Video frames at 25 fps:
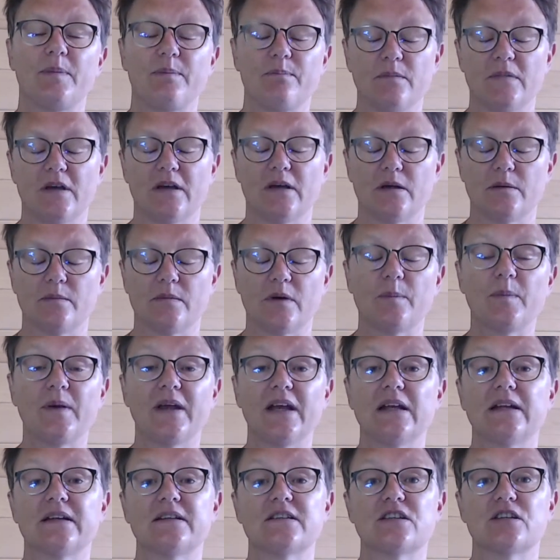
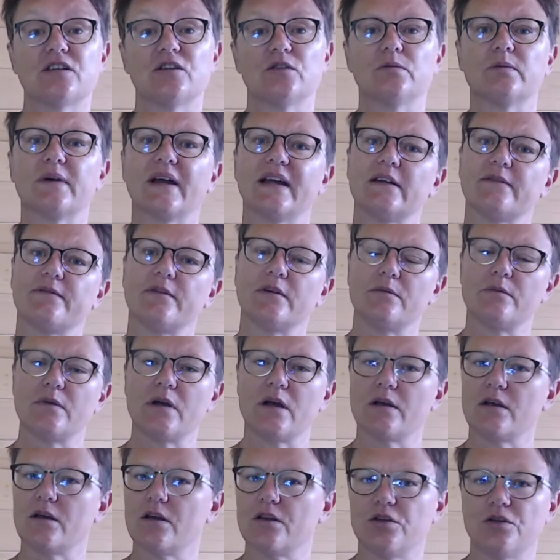appealing to kind of
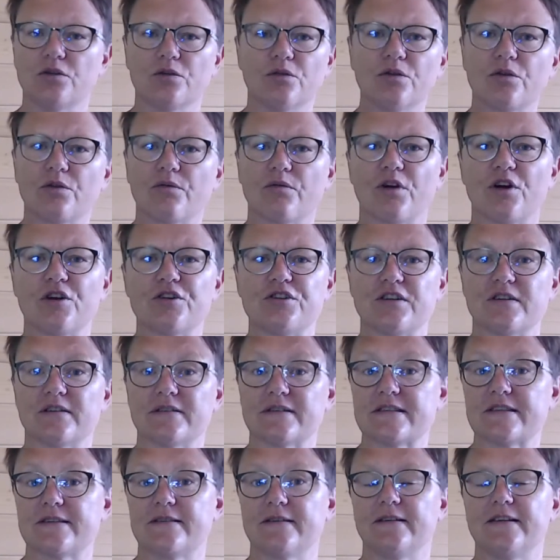a younger
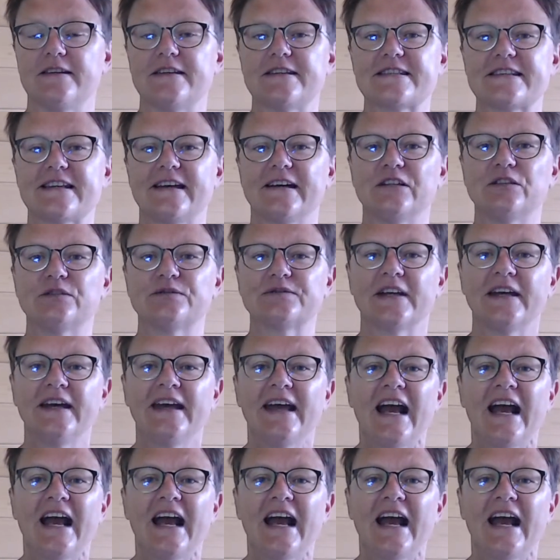audience than yourself,